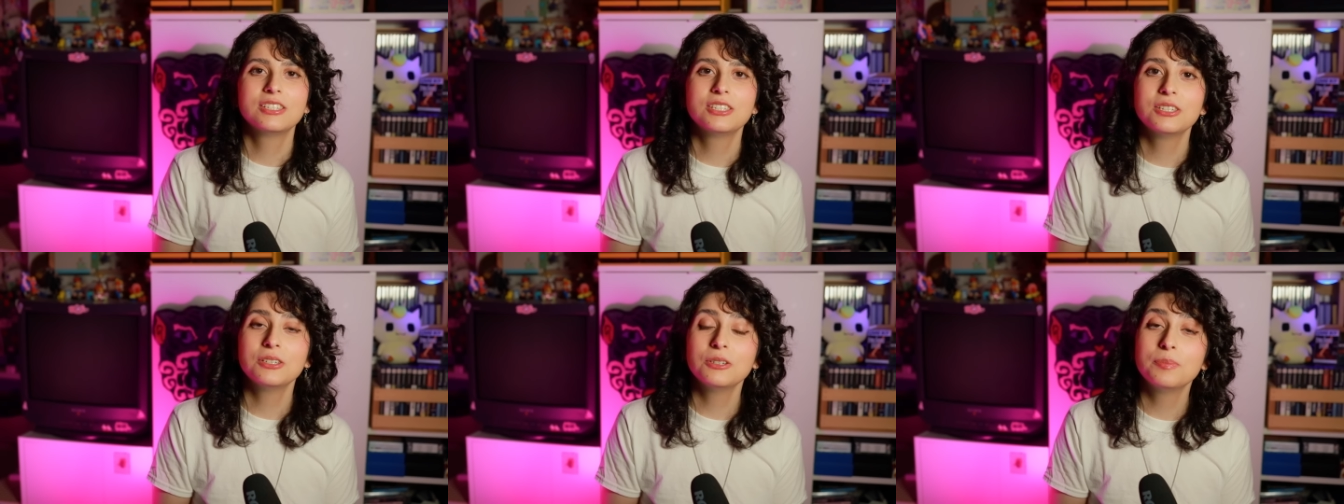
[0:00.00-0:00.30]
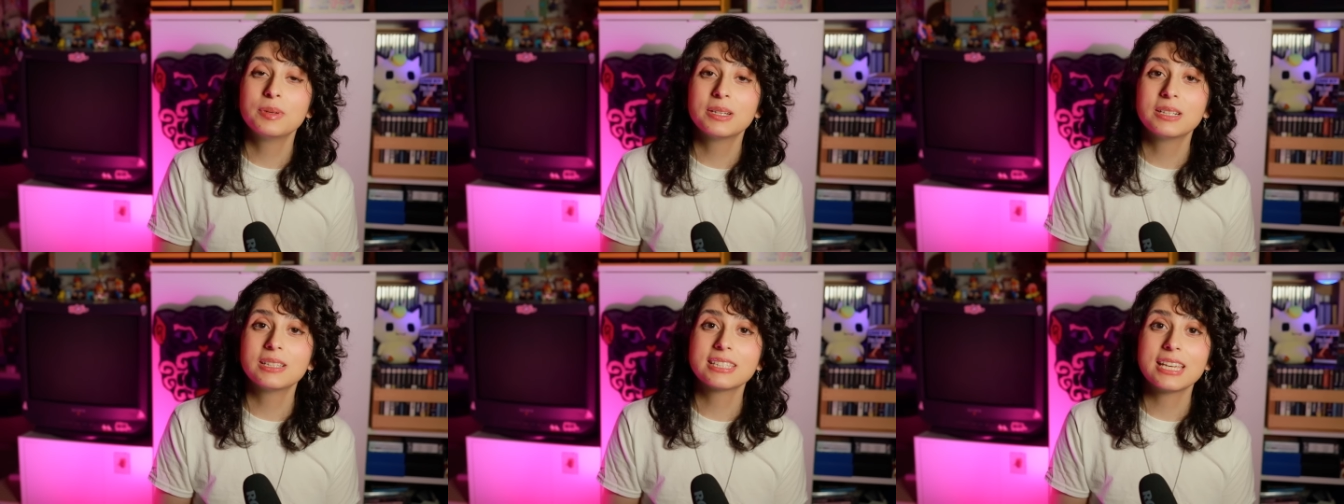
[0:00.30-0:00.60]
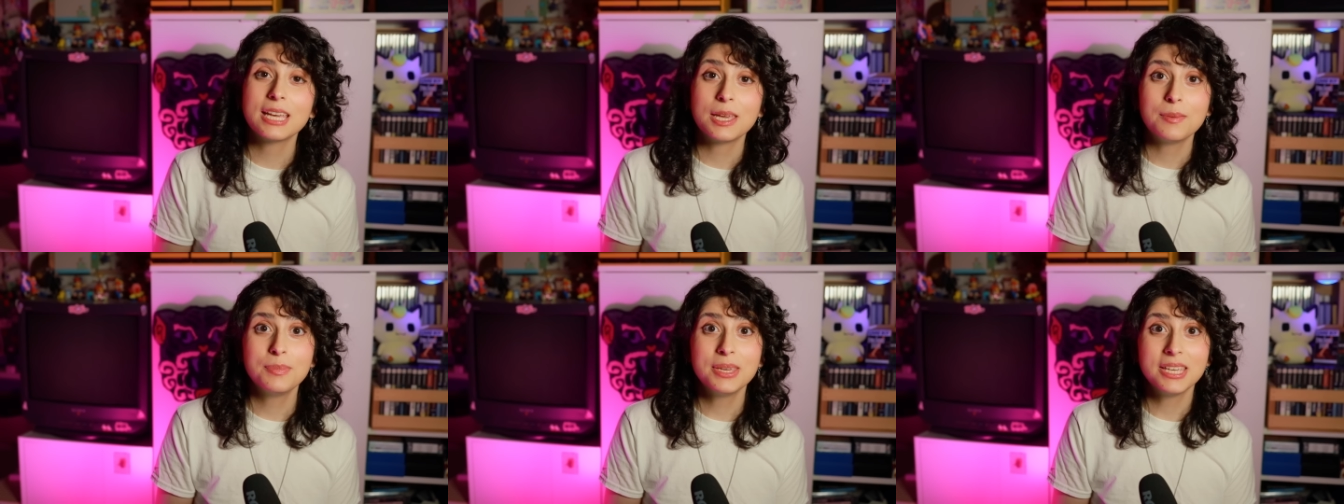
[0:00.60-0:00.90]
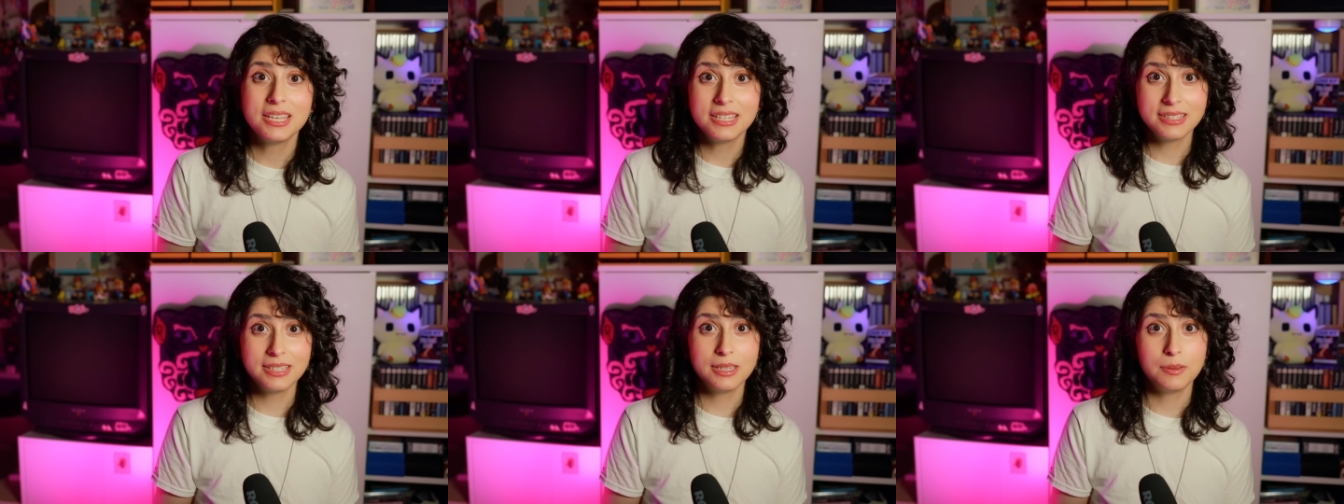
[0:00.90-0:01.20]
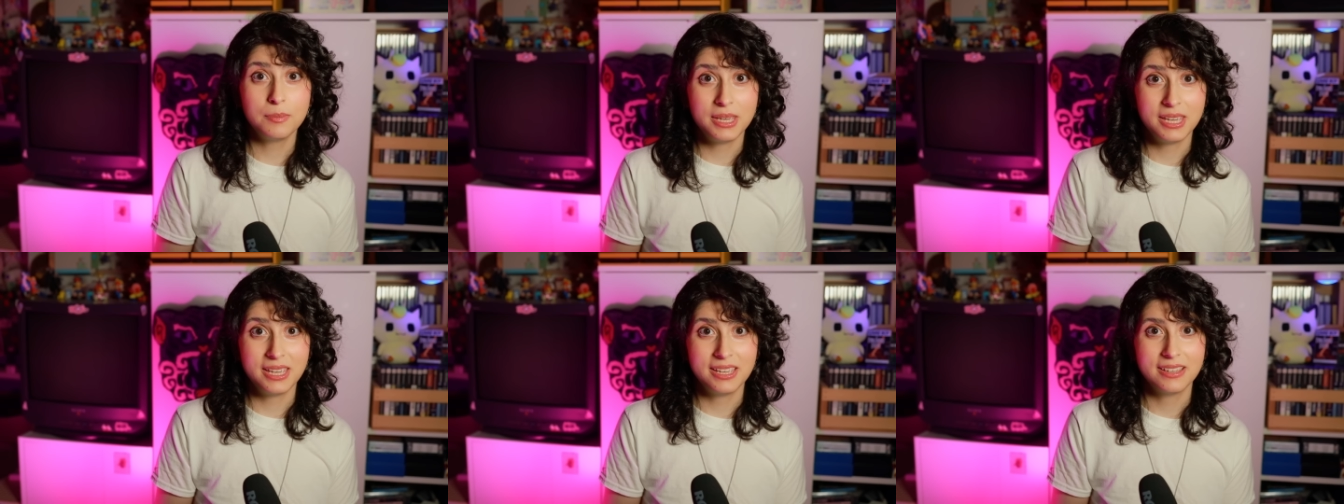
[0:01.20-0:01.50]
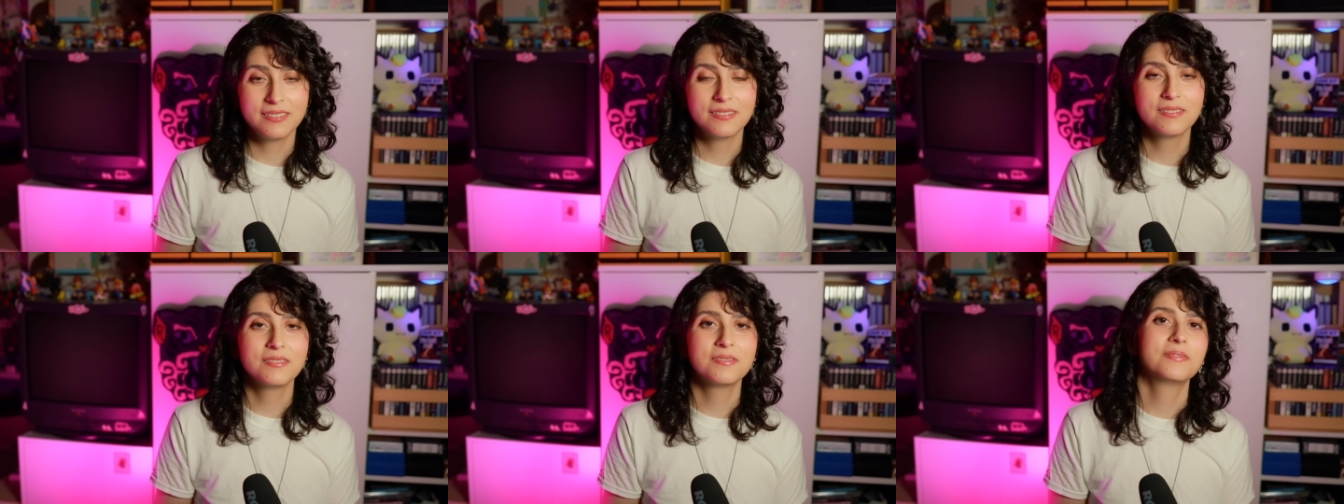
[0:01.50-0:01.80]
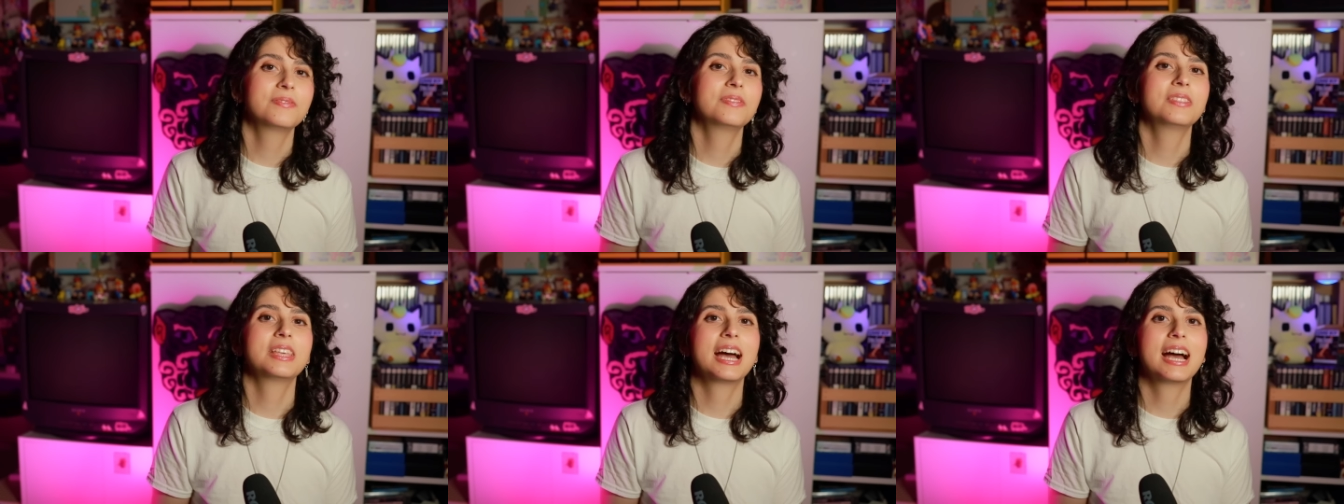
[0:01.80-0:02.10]
to build a PCB
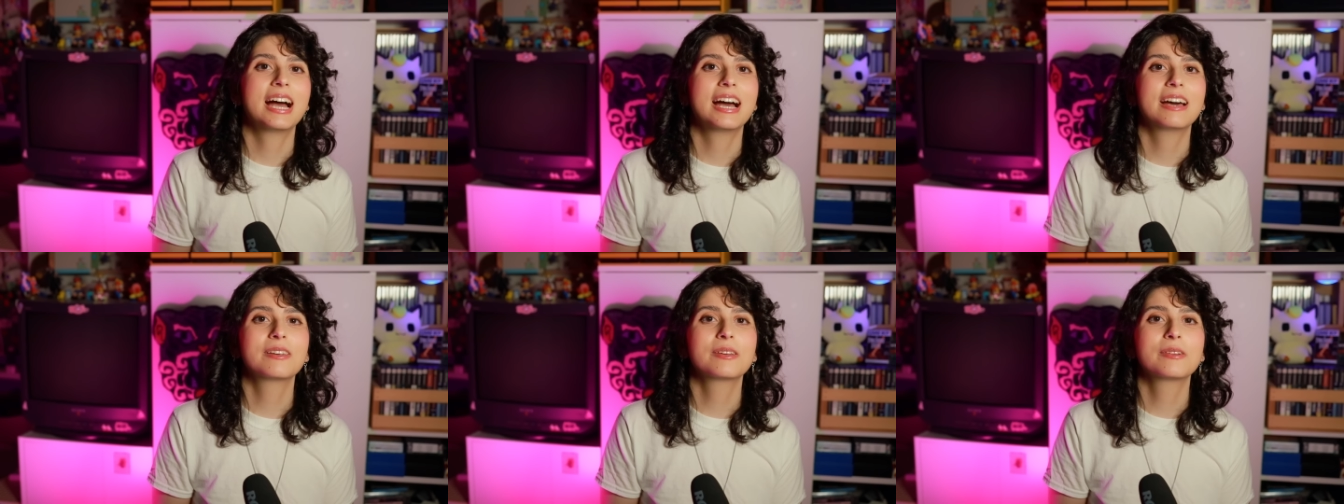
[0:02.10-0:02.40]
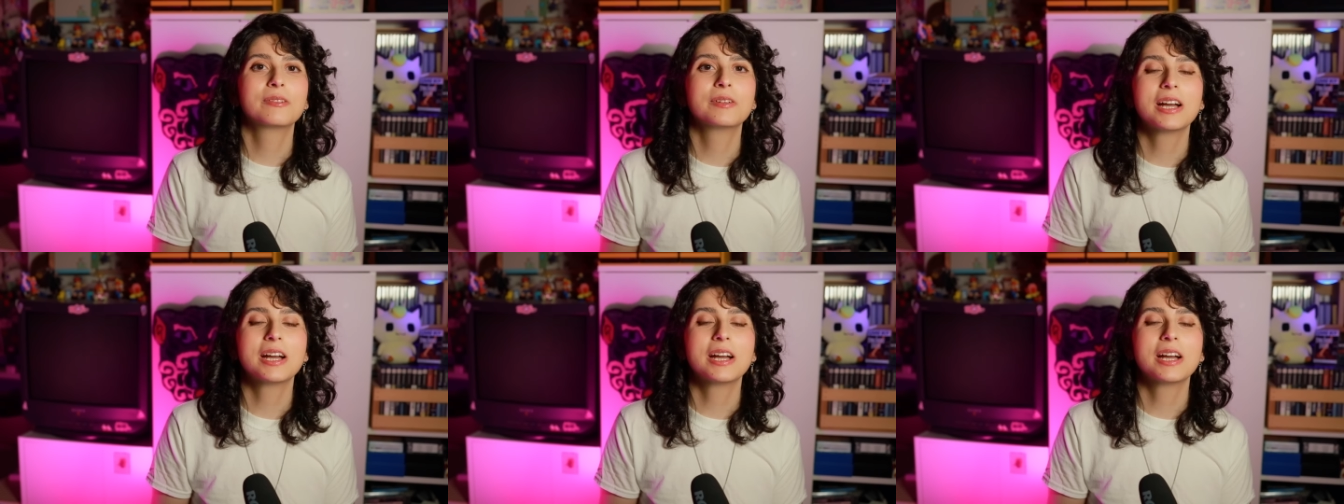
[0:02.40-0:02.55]
that